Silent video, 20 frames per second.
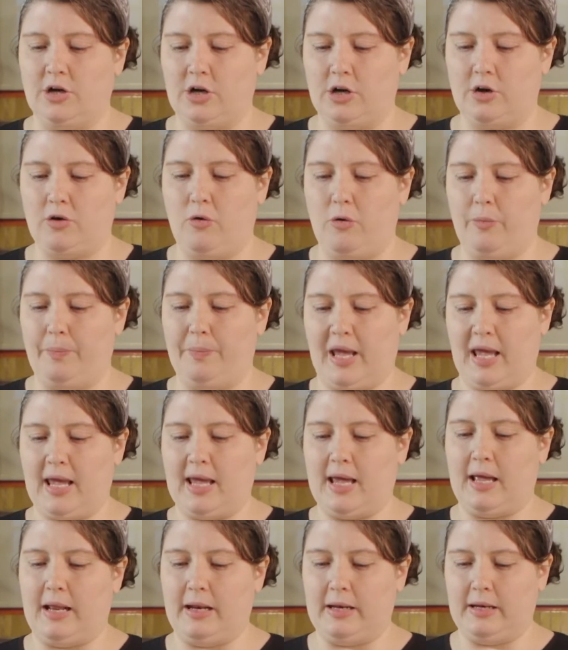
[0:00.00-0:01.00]
in a cold
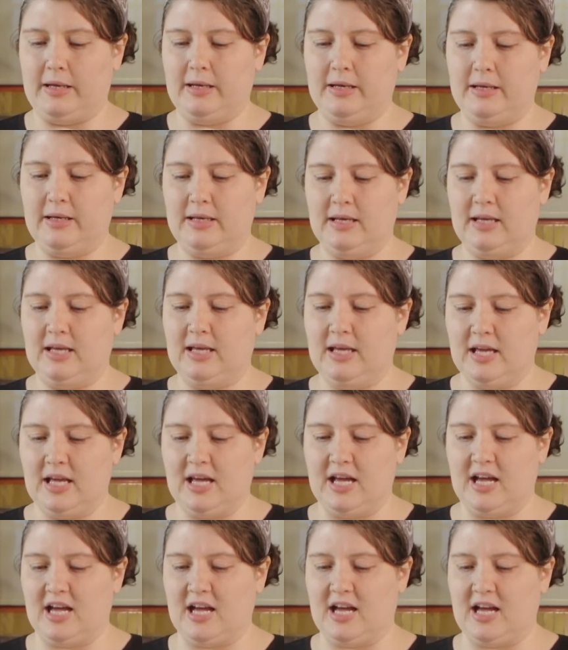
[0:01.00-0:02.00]
pan,
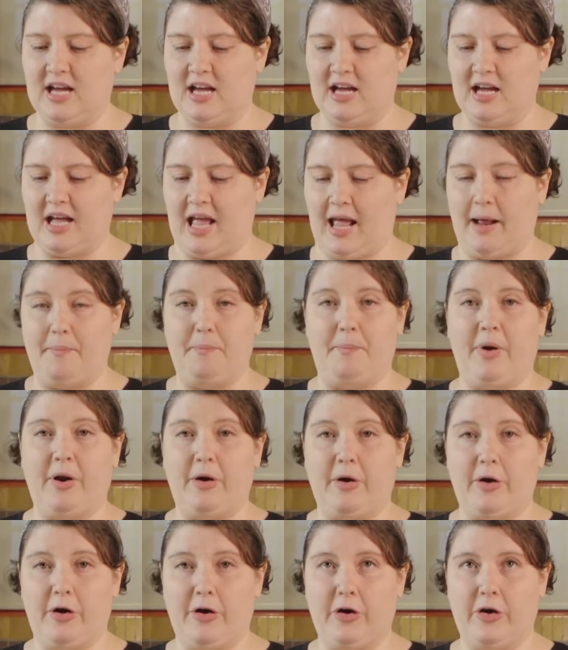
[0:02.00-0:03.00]
add
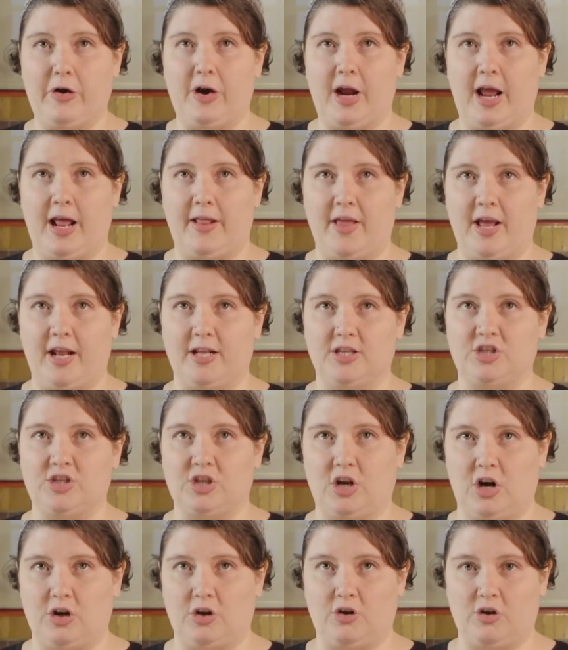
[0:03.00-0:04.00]
butter, and then
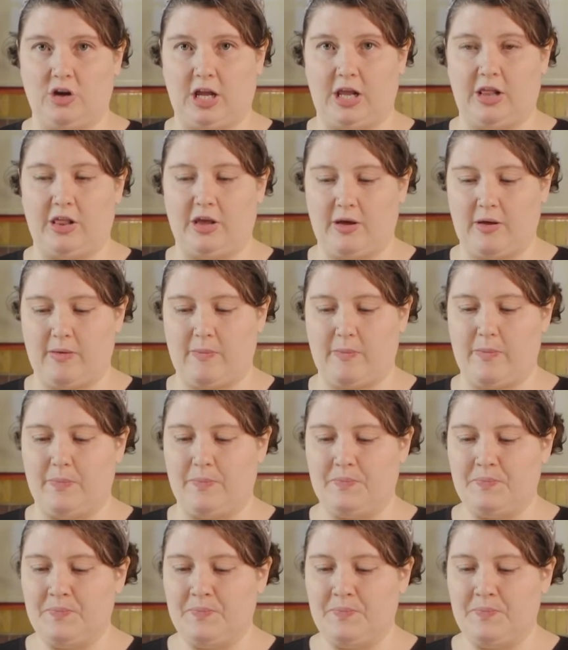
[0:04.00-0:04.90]
start cooking them